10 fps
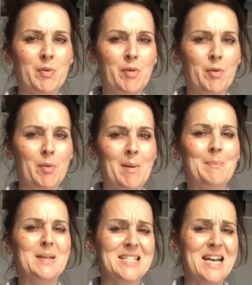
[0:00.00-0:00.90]
if you
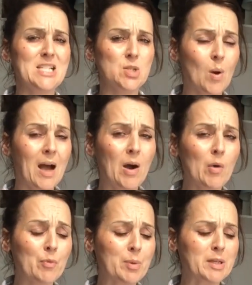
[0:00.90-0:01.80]
remember, day
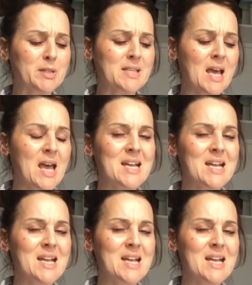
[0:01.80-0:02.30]
12, because